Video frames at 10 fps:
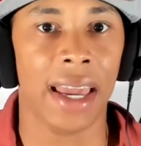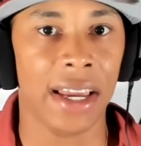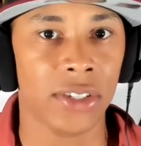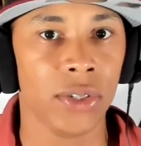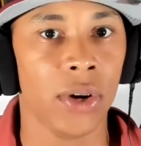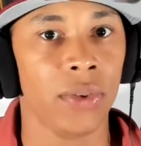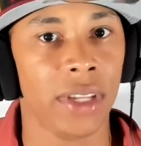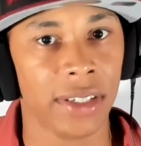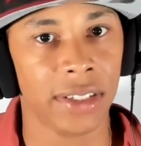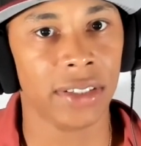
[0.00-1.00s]
As you know,
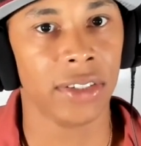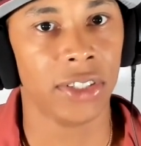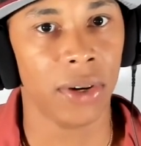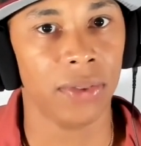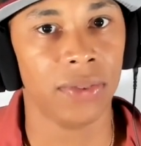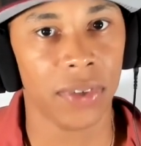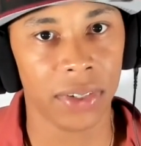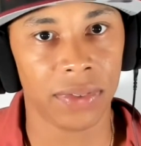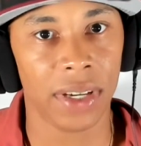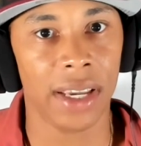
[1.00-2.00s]
this is a show for the
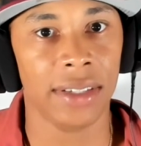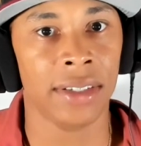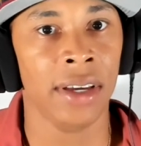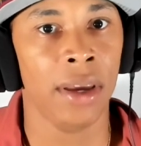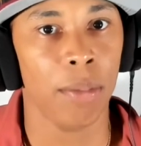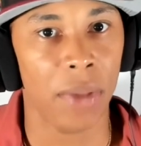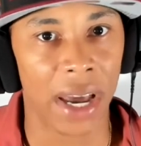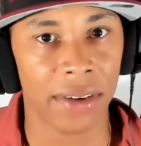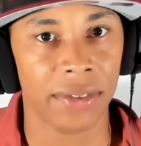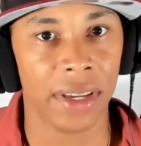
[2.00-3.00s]
fans, by
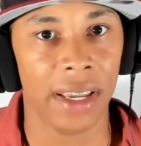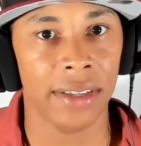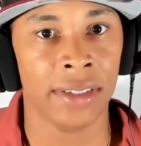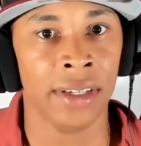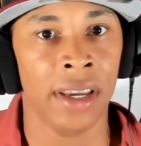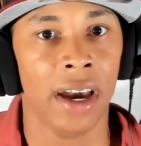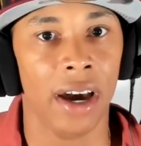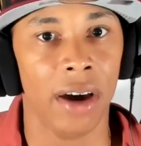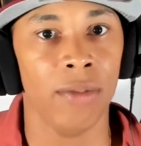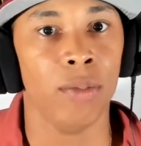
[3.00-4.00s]
the fans.
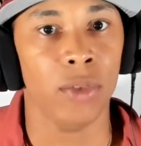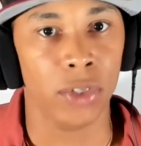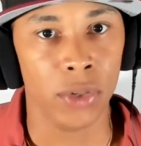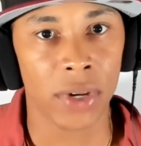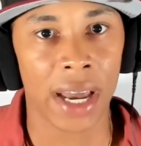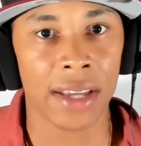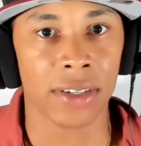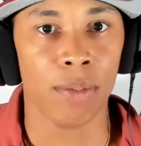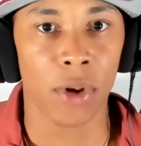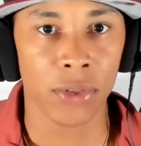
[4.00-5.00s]
Um, you guys
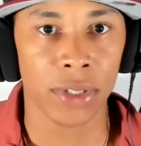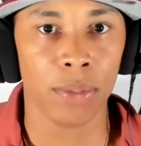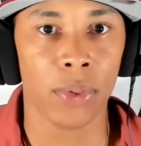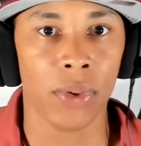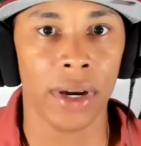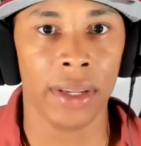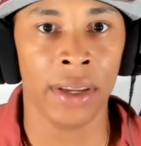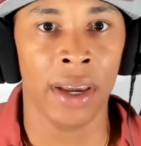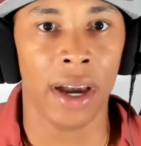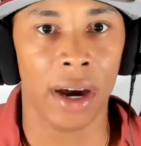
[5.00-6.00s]
are most important.
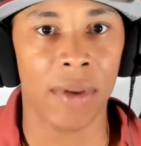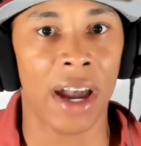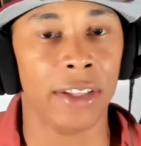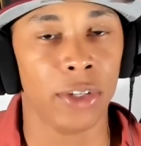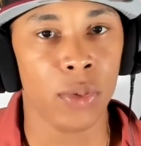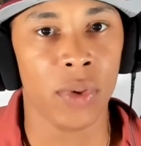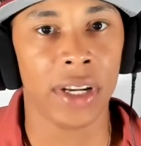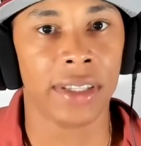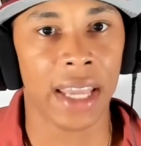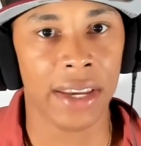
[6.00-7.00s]
Um, I do want
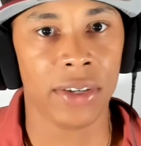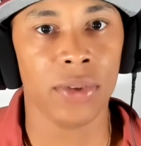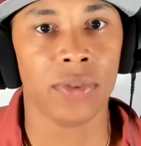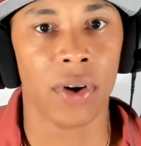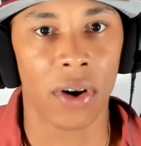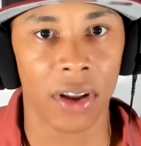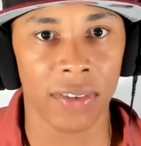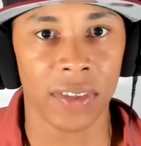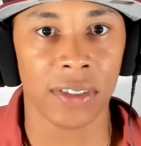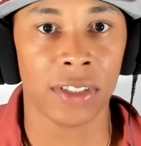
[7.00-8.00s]
to thank you for all
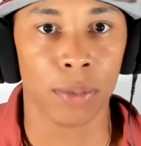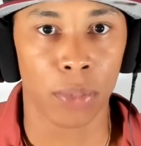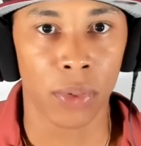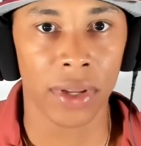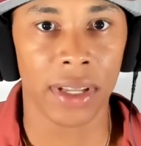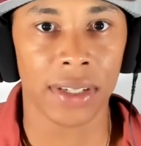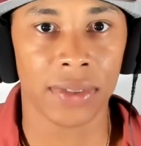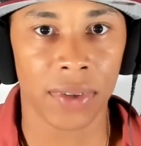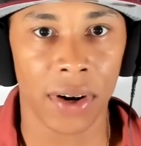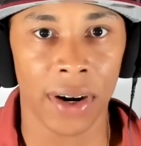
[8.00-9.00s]
of the support thus
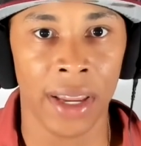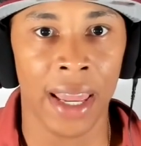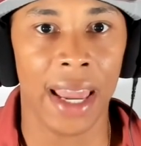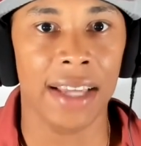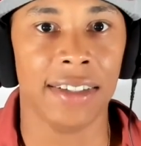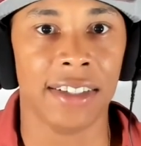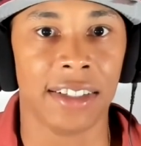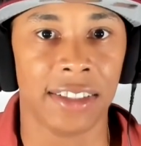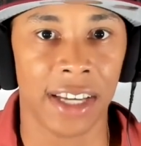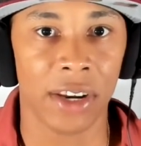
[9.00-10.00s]
far as this
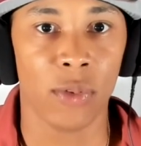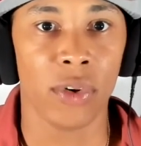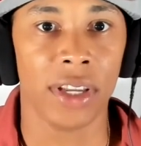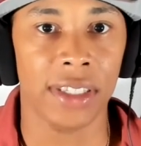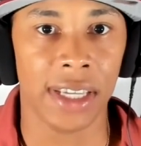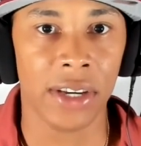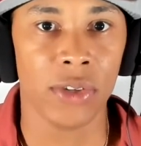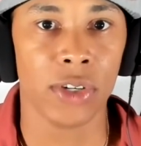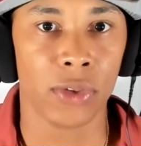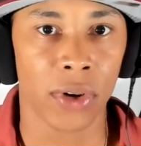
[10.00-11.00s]
channel will continue
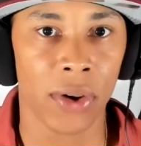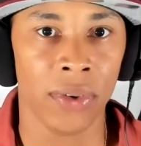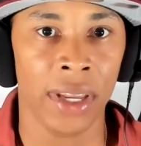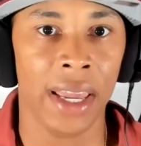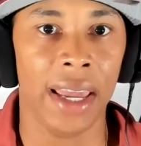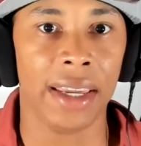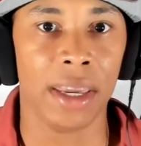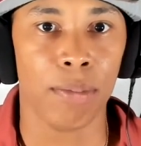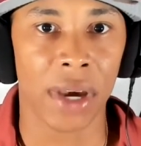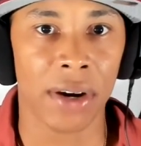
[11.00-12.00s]
to grow and
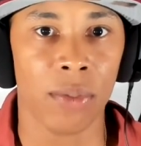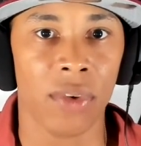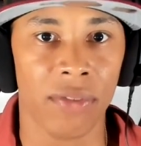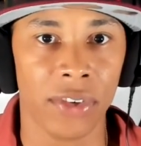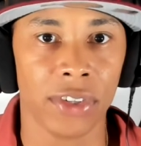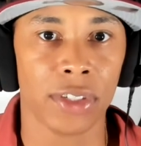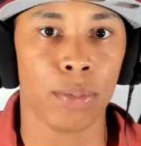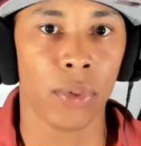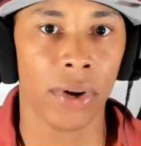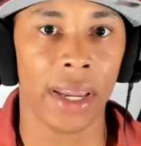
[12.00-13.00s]
get better with your
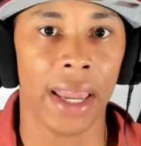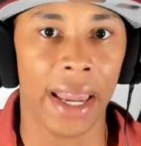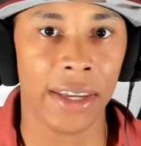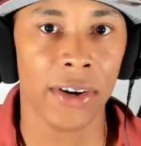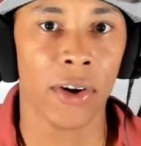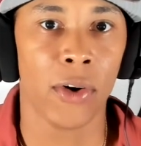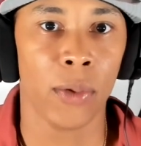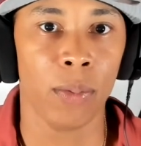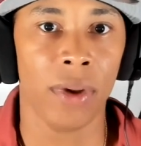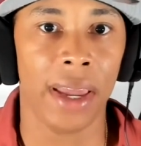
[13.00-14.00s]
support and your
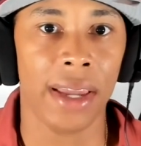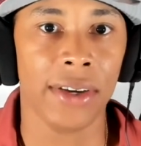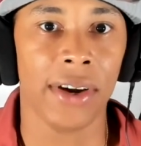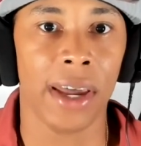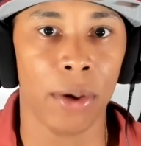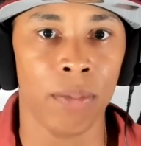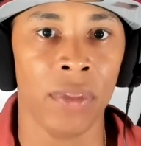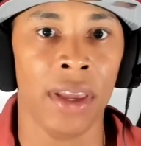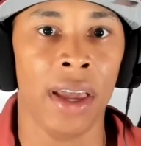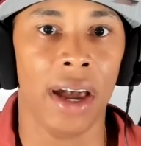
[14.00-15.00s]
hope and your help.
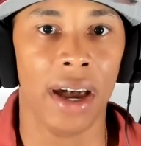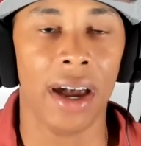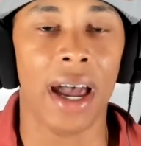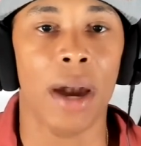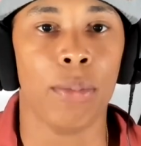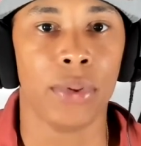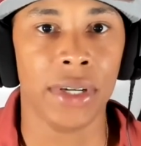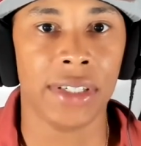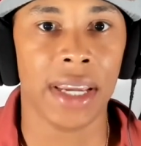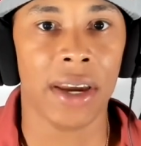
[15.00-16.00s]
Uh, I
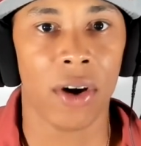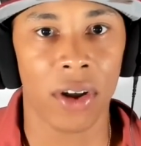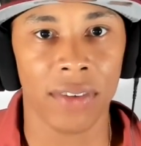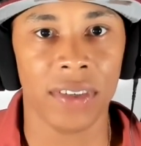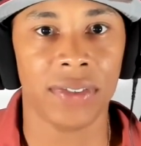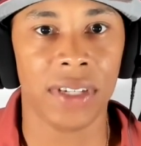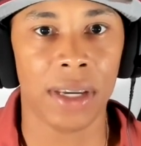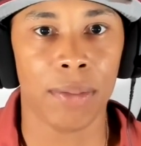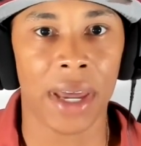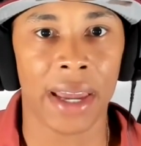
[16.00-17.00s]
appreciate all of the
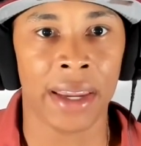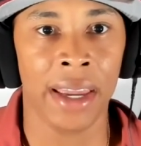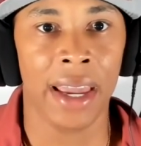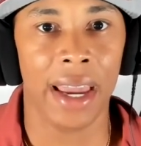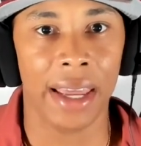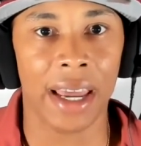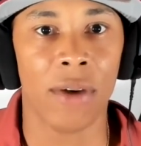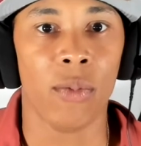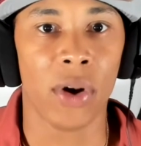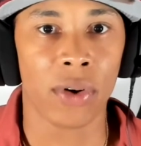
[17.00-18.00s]
feedback and I
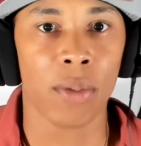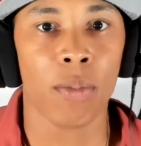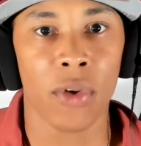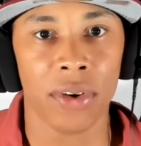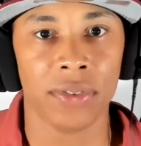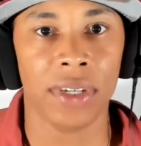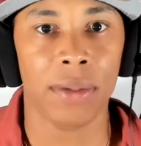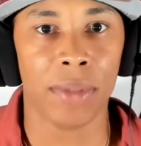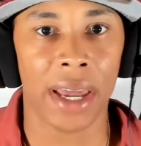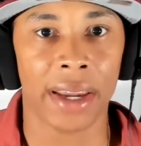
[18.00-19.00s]
welcome more
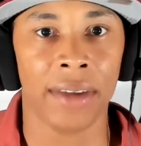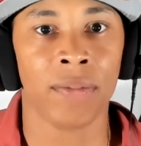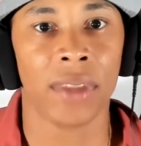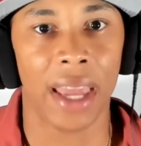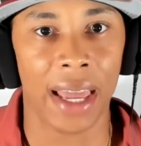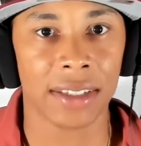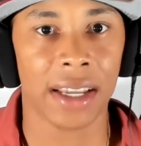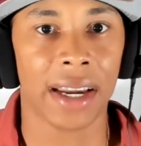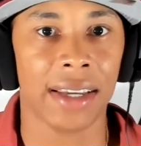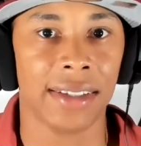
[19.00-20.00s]
feedback. As
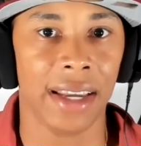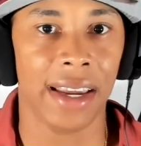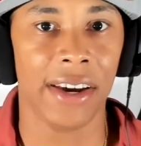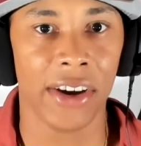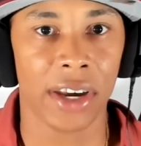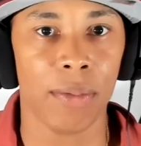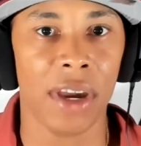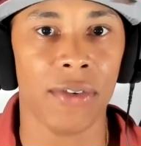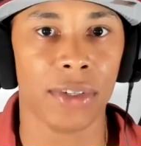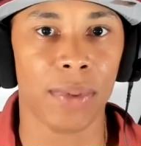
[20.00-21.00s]
like I said, here at
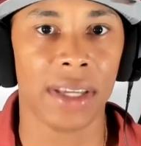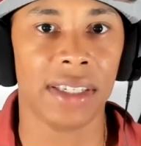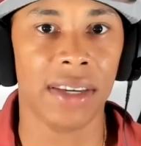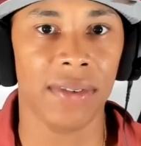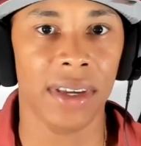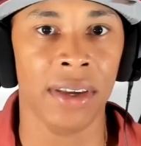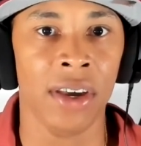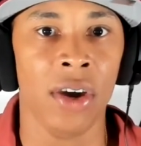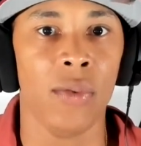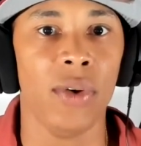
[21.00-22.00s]
Command Respect TV,
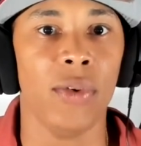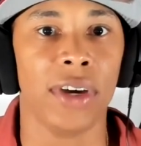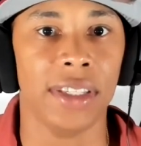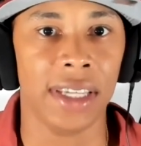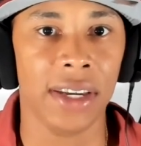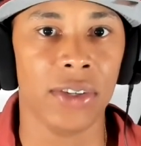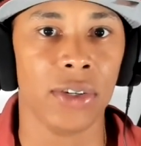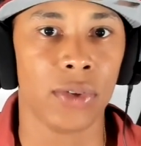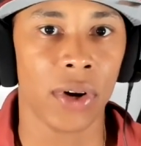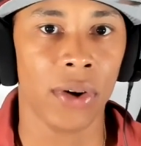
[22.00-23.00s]
we will continue to
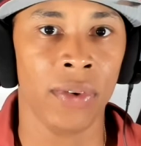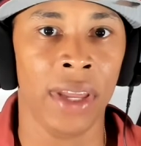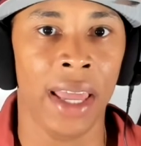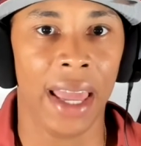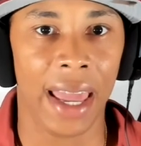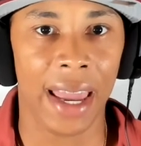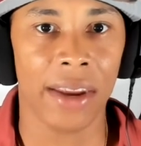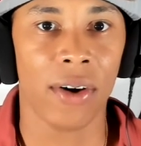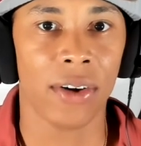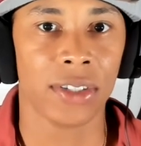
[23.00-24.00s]
grow and
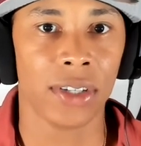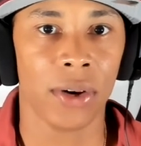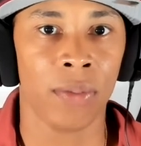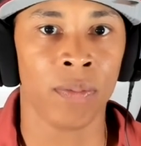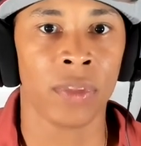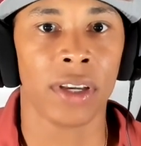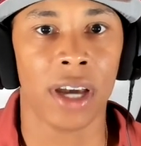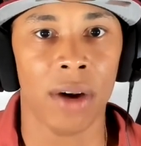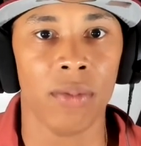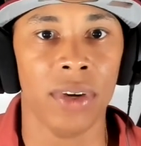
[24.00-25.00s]
also
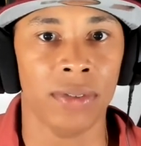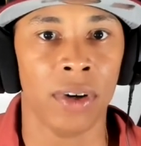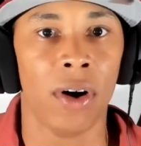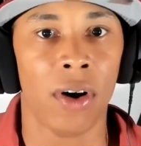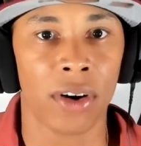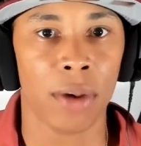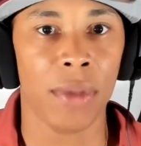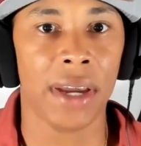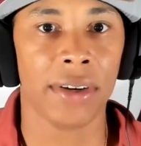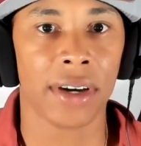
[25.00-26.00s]
come with all
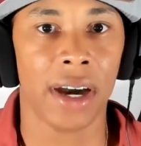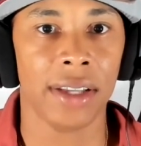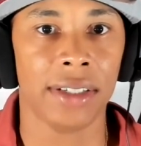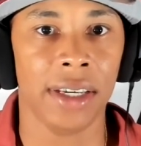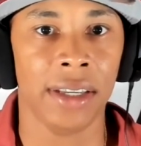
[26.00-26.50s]
Commander content.